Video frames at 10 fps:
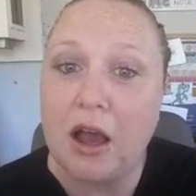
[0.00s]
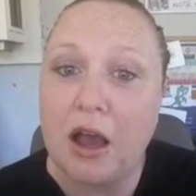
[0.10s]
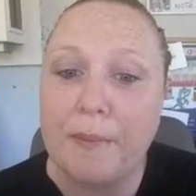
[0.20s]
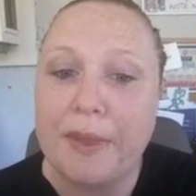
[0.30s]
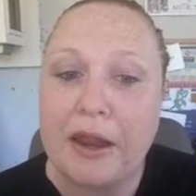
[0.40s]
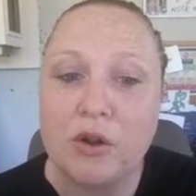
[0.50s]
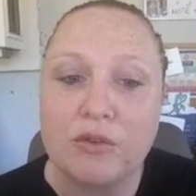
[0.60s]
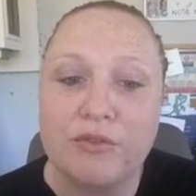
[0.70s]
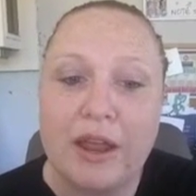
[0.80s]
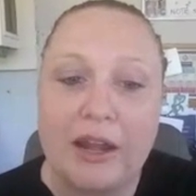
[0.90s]
I don't
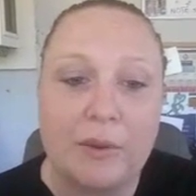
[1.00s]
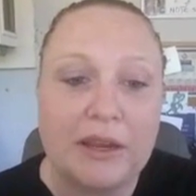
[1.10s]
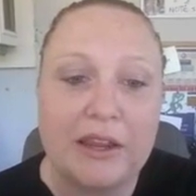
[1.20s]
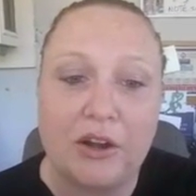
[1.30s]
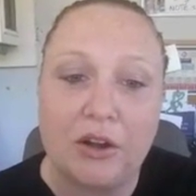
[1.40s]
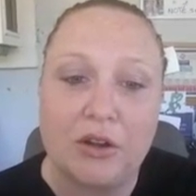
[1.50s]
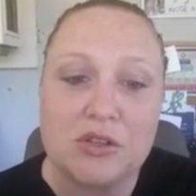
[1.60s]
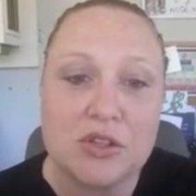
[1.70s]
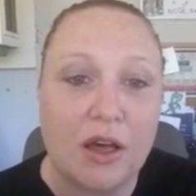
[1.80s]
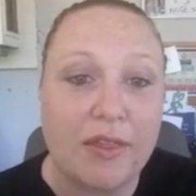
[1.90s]
know if anyone here
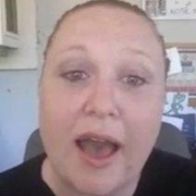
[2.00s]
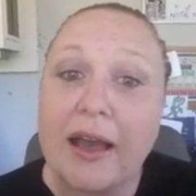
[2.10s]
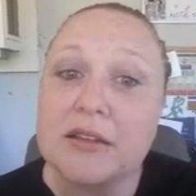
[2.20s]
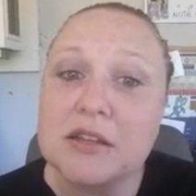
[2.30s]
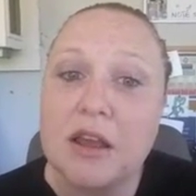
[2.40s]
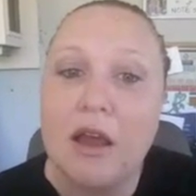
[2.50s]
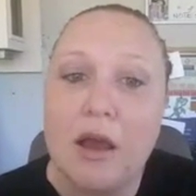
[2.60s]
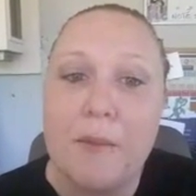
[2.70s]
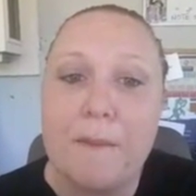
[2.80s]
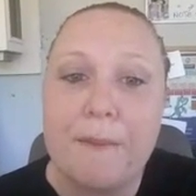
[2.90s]
saw that,
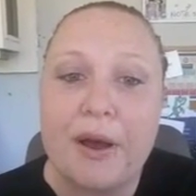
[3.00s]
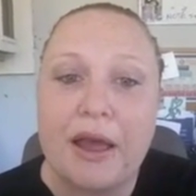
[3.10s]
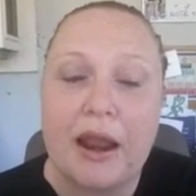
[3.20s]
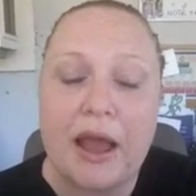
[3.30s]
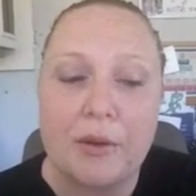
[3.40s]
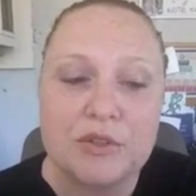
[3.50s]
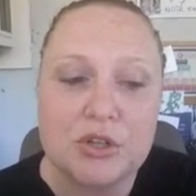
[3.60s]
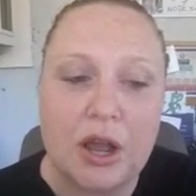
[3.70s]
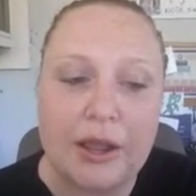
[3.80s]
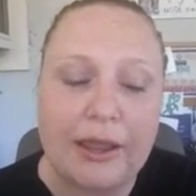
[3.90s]
but I was
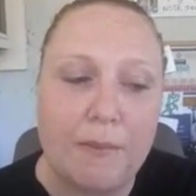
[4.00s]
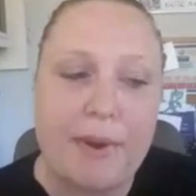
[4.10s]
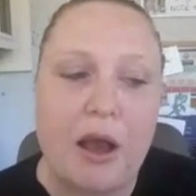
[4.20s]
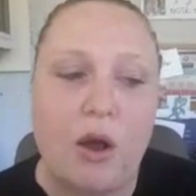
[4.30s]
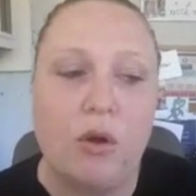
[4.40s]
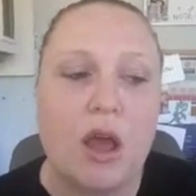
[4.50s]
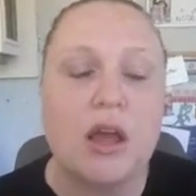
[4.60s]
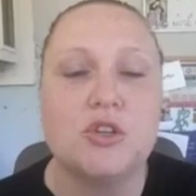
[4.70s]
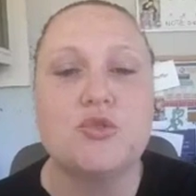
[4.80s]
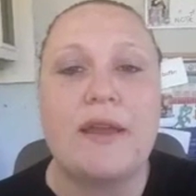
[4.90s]
talking
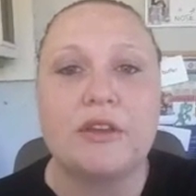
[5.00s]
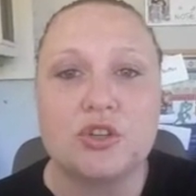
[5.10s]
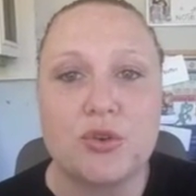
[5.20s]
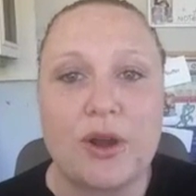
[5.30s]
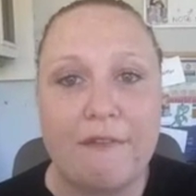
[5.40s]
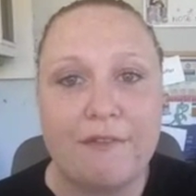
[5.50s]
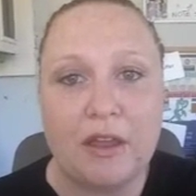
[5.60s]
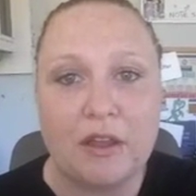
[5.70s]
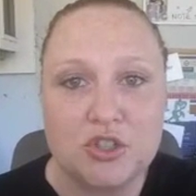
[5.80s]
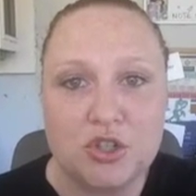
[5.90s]
about driving
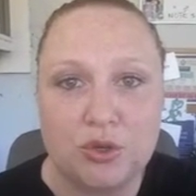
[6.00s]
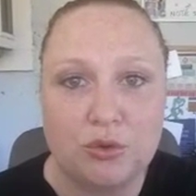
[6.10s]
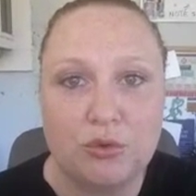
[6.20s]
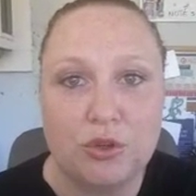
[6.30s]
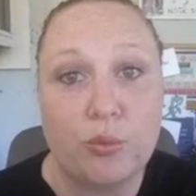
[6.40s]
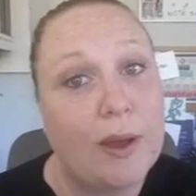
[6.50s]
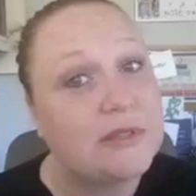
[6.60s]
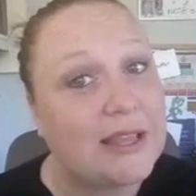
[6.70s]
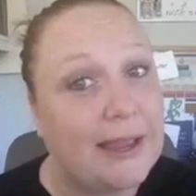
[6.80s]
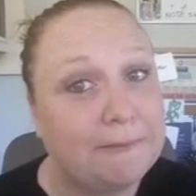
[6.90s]
traffic to your
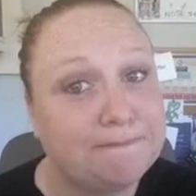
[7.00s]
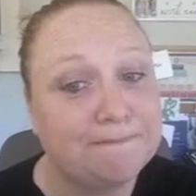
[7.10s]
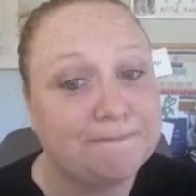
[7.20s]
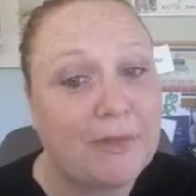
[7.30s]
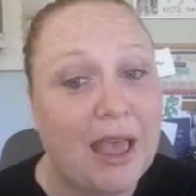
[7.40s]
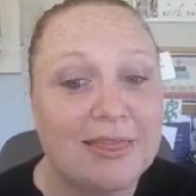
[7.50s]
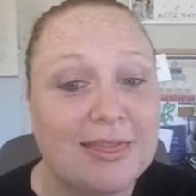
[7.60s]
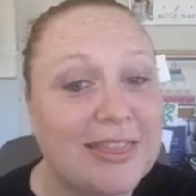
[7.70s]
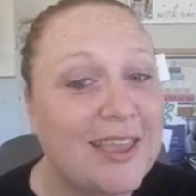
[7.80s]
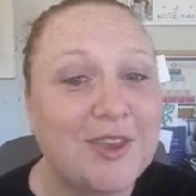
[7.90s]
website.
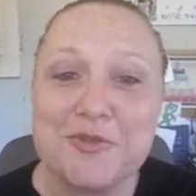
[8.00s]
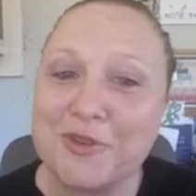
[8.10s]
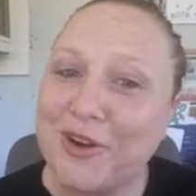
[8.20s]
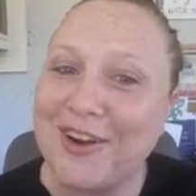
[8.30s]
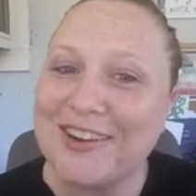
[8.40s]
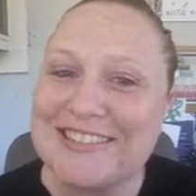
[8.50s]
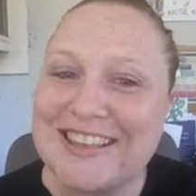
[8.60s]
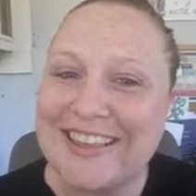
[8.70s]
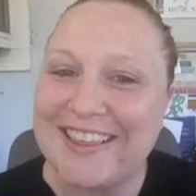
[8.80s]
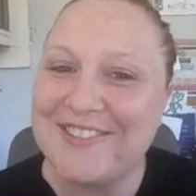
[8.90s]
Thank you for
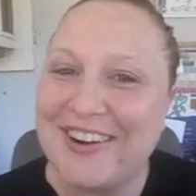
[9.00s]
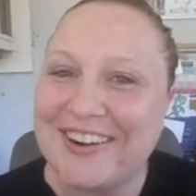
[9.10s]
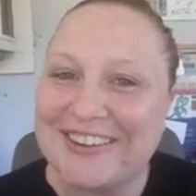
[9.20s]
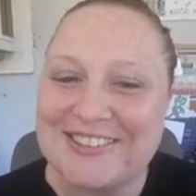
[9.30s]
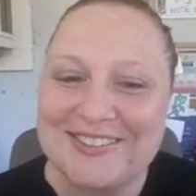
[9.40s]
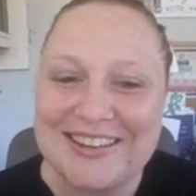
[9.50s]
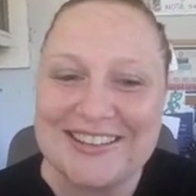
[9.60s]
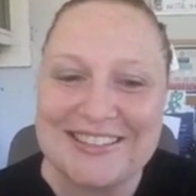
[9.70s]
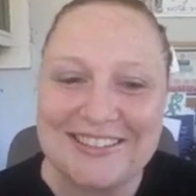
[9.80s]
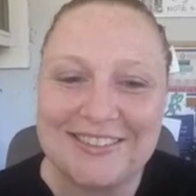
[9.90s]
hearts. I love hearts. Who
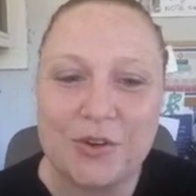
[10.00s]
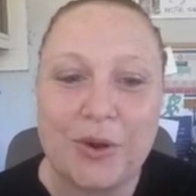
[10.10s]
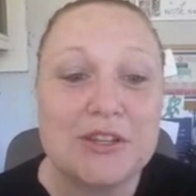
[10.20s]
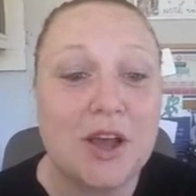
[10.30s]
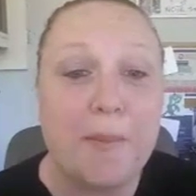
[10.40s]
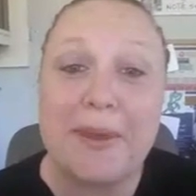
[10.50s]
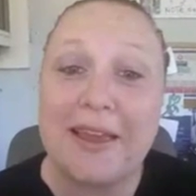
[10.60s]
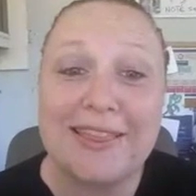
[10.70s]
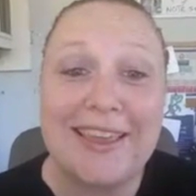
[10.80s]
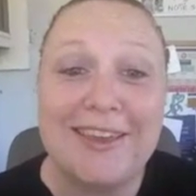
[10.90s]
doesn't? Great
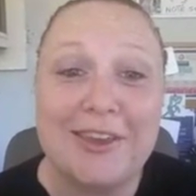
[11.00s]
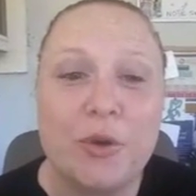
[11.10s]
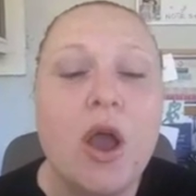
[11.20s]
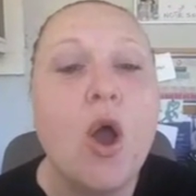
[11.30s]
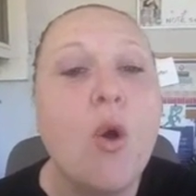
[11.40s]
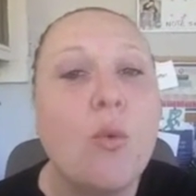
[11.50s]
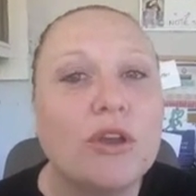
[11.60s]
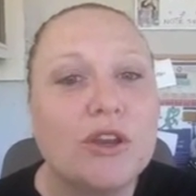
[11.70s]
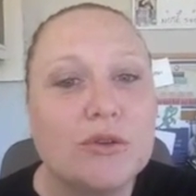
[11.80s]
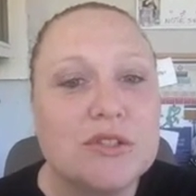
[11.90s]
topic. Thank you.
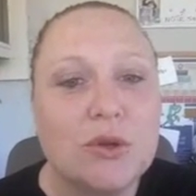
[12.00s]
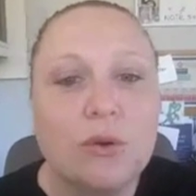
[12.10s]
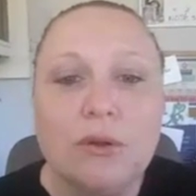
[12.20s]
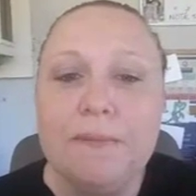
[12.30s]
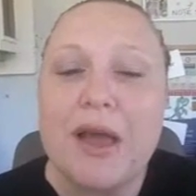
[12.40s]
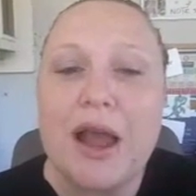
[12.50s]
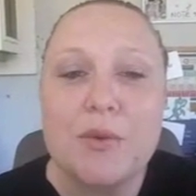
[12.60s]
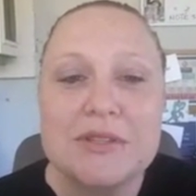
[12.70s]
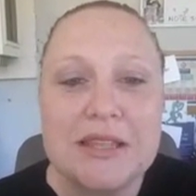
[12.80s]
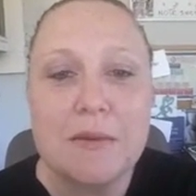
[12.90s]
Well, you know what's cool?
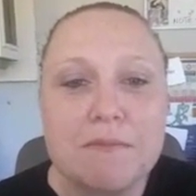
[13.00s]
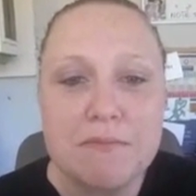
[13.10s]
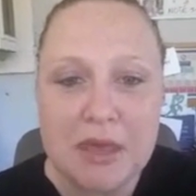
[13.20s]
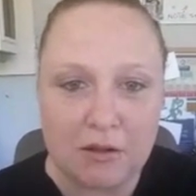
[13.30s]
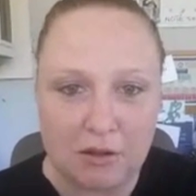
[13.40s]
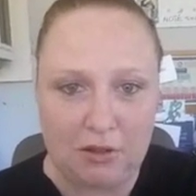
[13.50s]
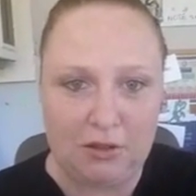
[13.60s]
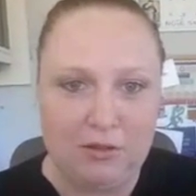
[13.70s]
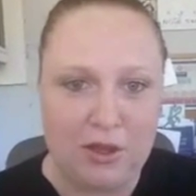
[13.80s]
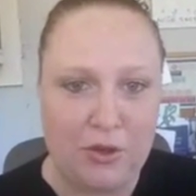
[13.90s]
I was in the
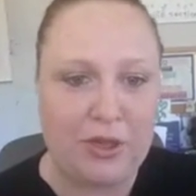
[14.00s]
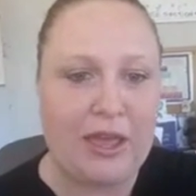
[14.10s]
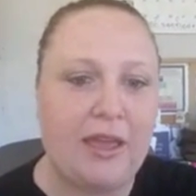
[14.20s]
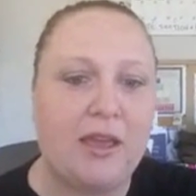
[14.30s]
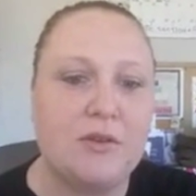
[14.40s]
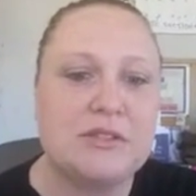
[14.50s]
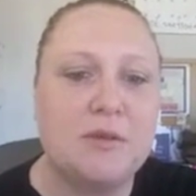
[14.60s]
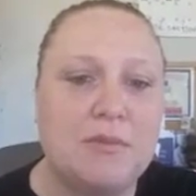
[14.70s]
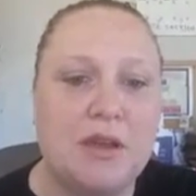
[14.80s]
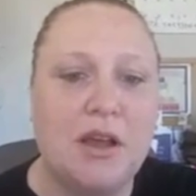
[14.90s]
middle, okay? It was
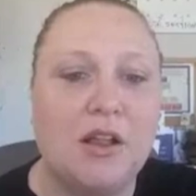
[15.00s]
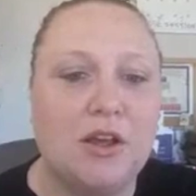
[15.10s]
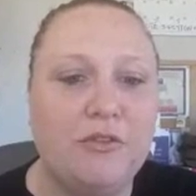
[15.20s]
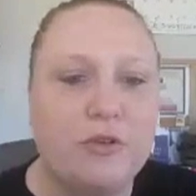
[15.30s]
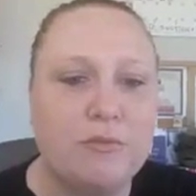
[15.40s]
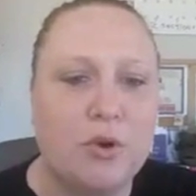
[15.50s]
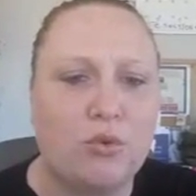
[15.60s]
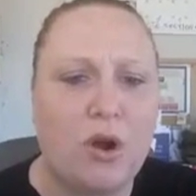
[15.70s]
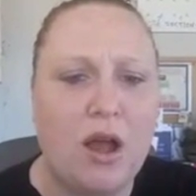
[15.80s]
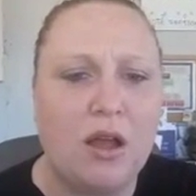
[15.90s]
in the middle. Hello from
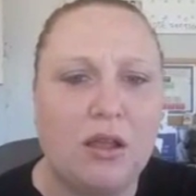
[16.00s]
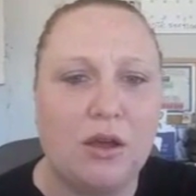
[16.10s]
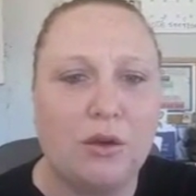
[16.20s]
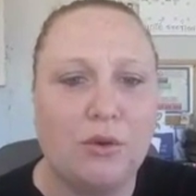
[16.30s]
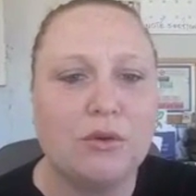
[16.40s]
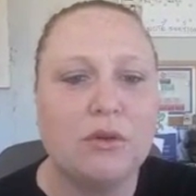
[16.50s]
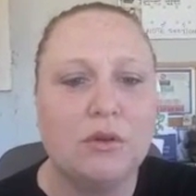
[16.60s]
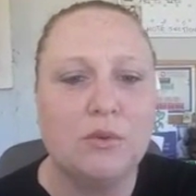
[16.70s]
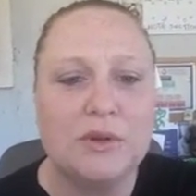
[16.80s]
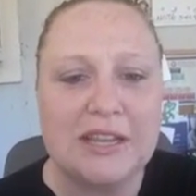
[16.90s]
Morocco.
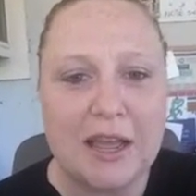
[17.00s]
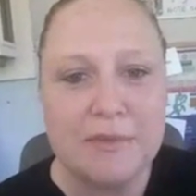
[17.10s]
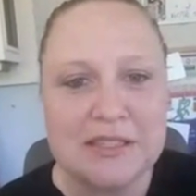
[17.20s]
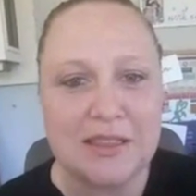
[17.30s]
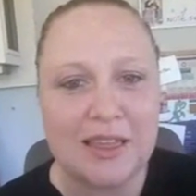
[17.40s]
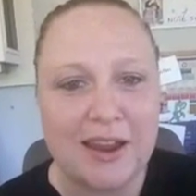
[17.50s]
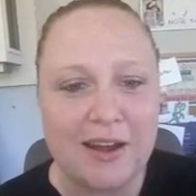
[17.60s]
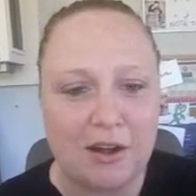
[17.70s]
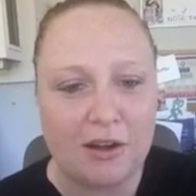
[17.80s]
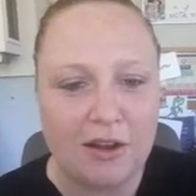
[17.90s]
What time is it
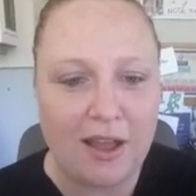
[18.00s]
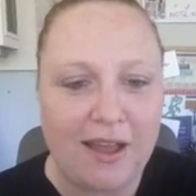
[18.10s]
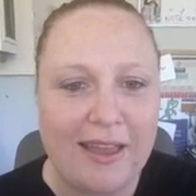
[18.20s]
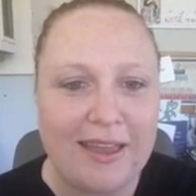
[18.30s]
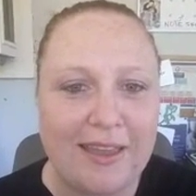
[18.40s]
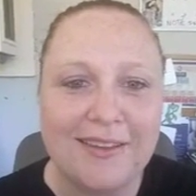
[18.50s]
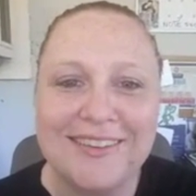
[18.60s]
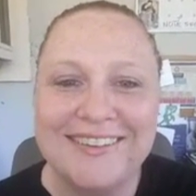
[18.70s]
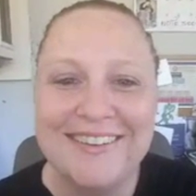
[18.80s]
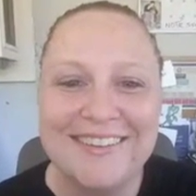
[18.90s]
there? Hi.
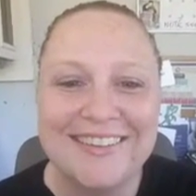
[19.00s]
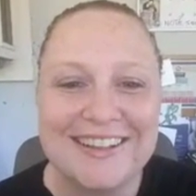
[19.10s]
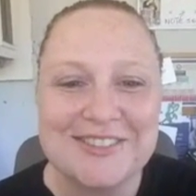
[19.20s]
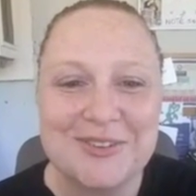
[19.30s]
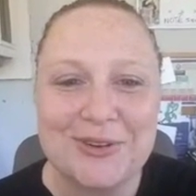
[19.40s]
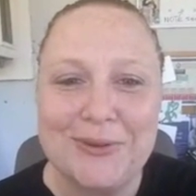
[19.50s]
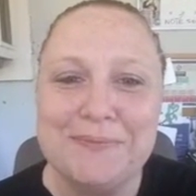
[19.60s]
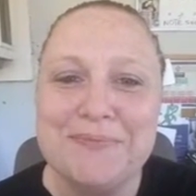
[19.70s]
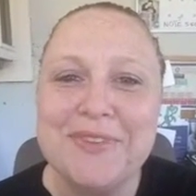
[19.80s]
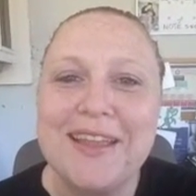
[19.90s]
That's cool.